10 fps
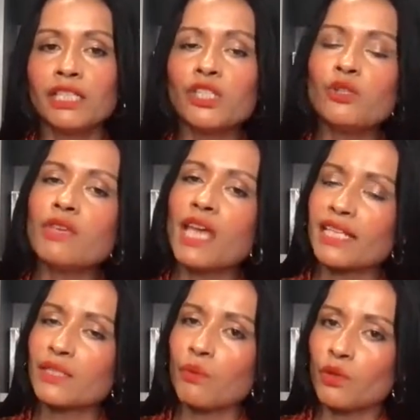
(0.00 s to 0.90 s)
Did you
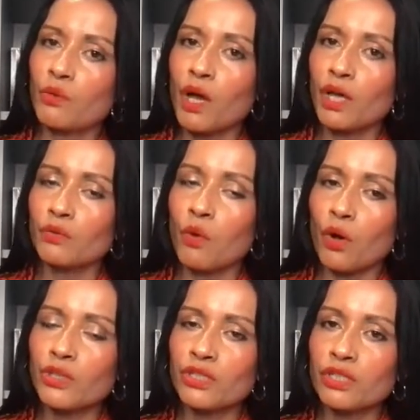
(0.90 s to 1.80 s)
guess what the word
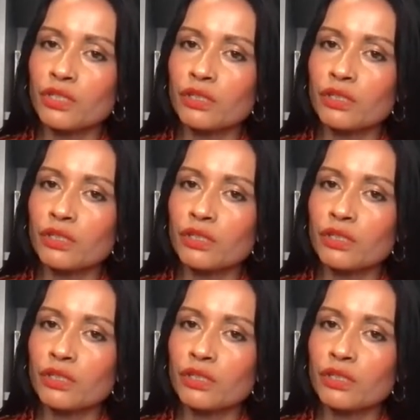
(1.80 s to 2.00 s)
was?